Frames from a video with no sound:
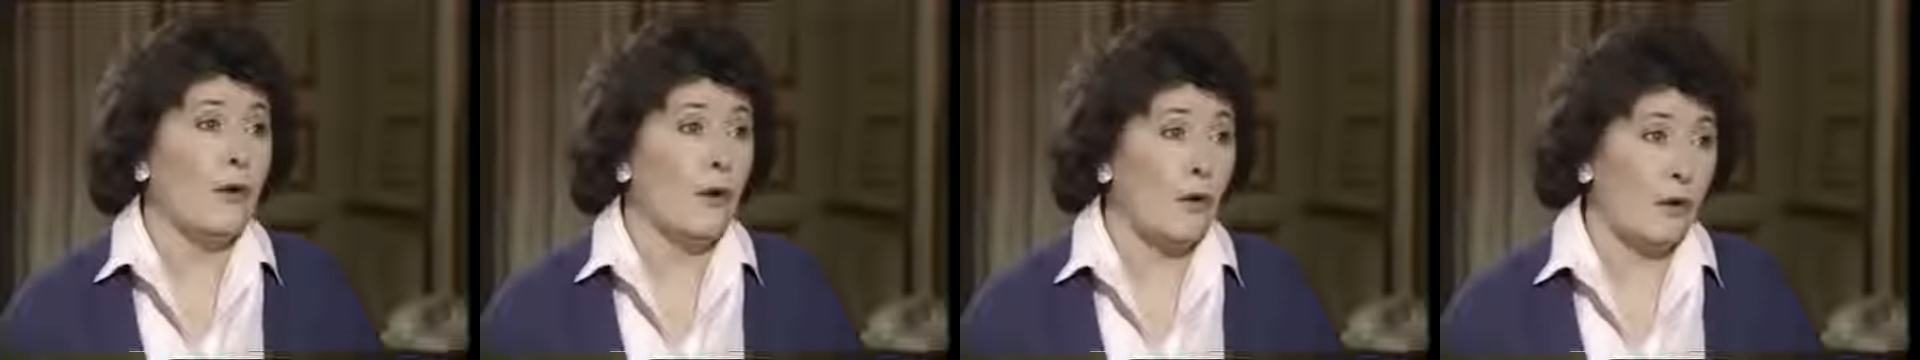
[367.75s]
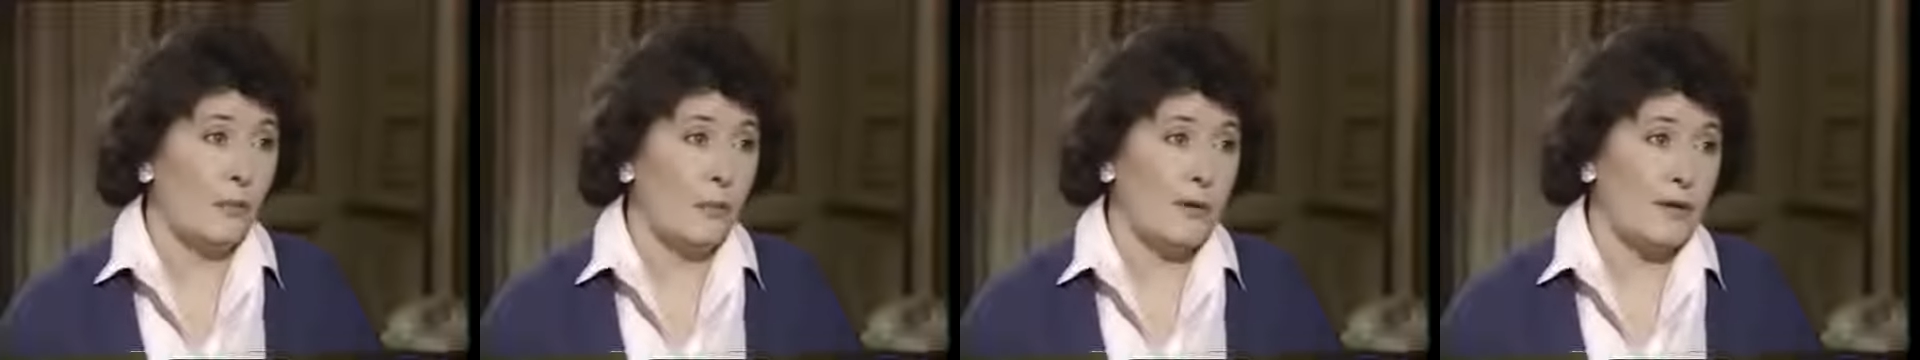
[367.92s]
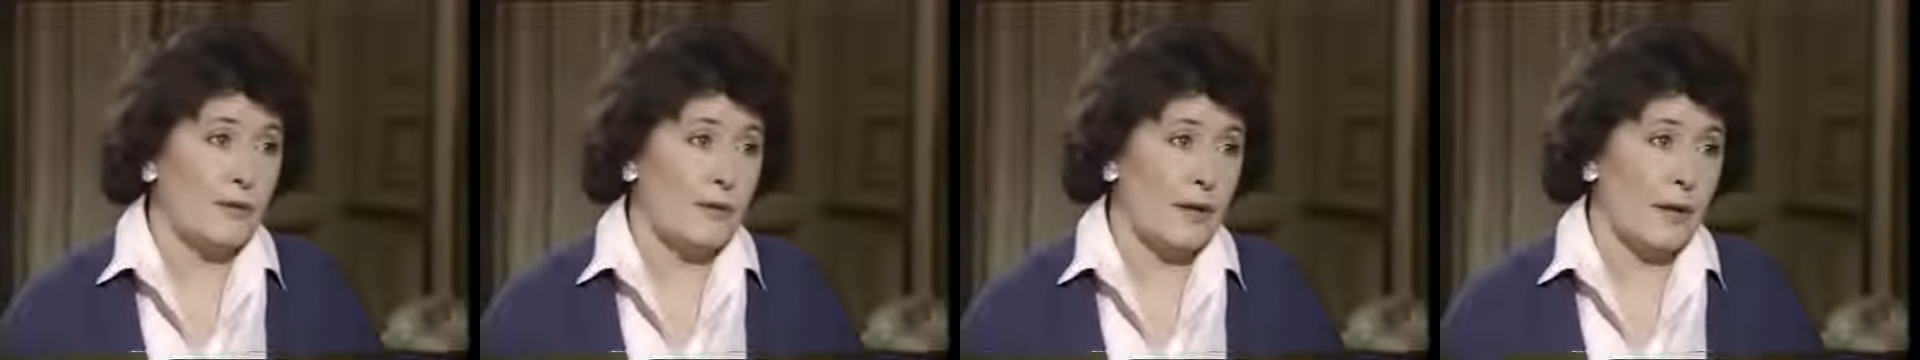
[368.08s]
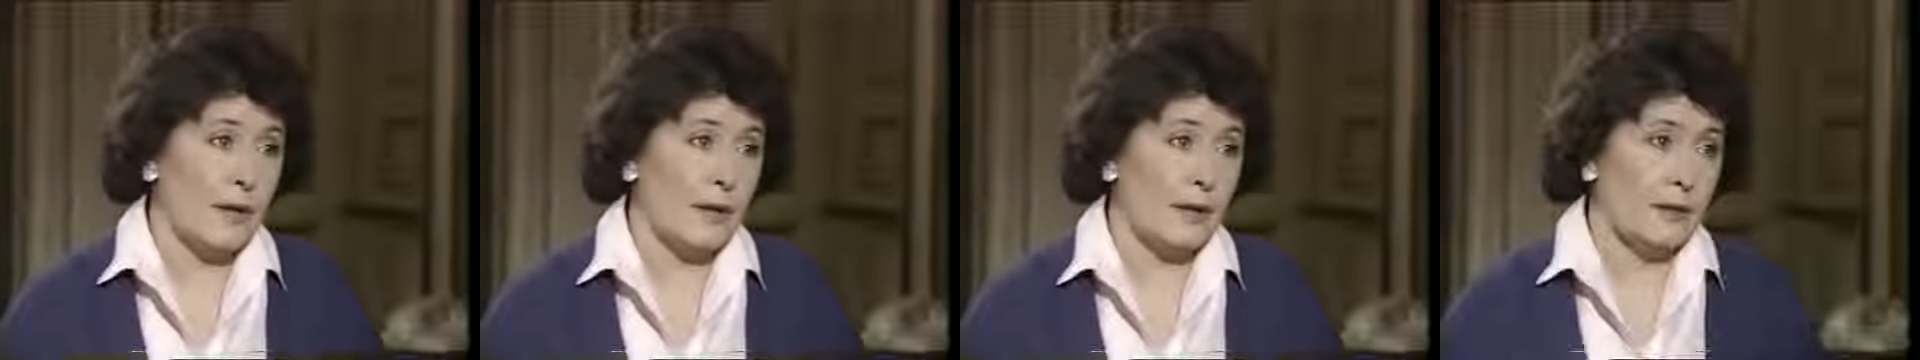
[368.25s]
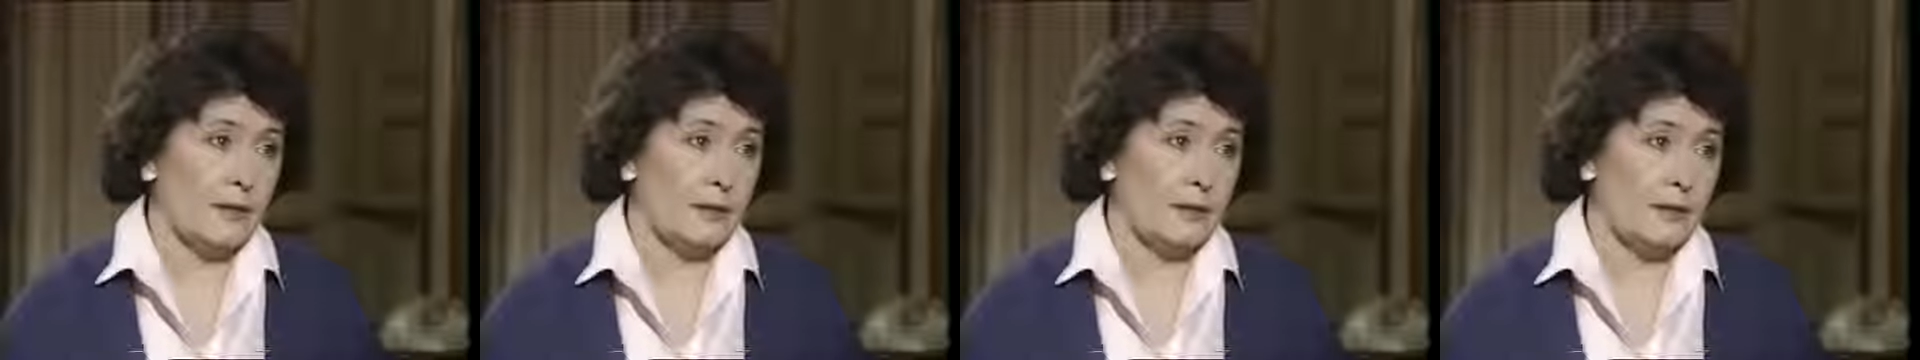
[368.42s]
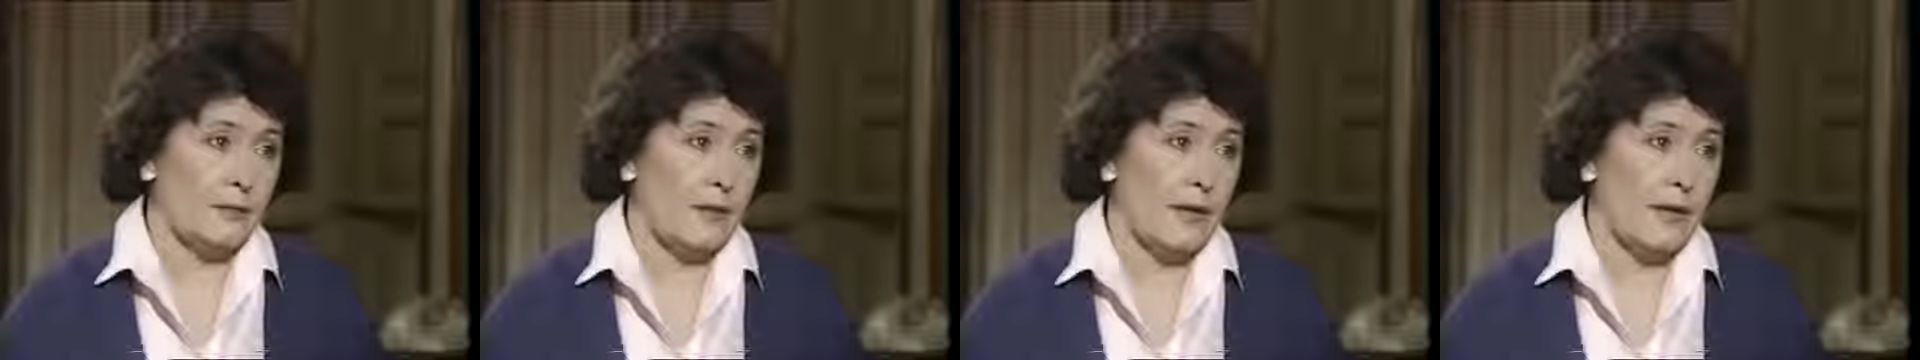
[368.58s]
always
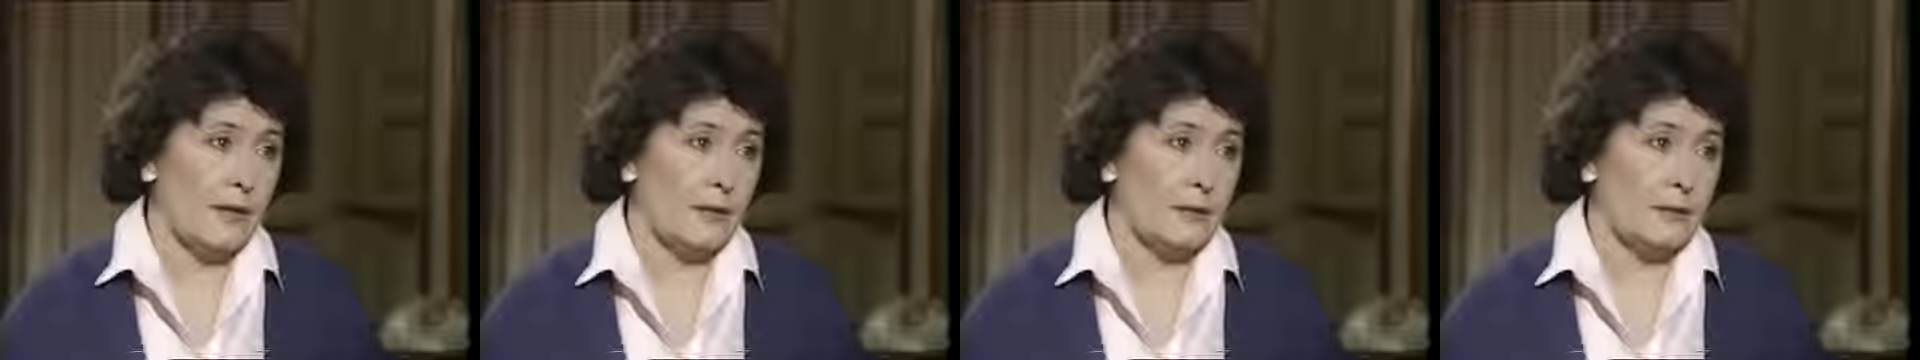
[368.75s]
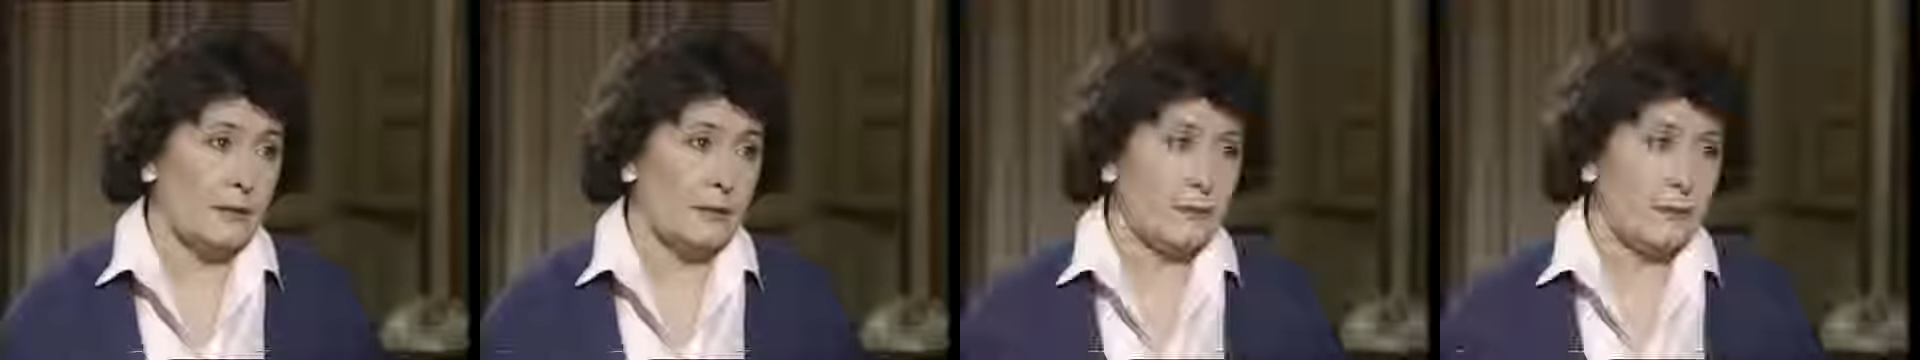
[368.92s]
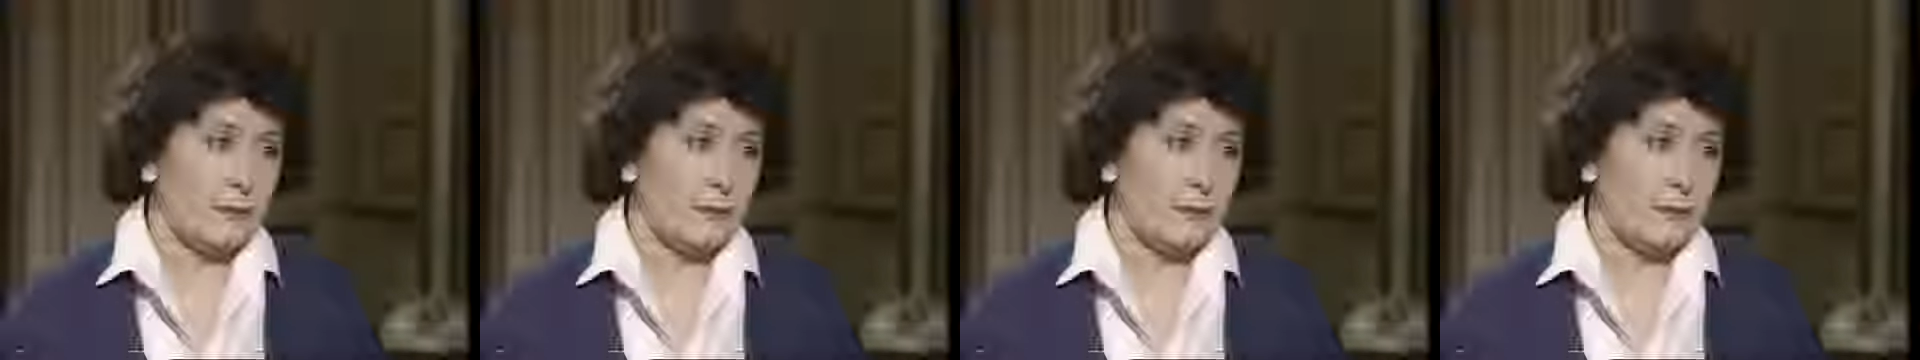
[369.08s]
had, correct?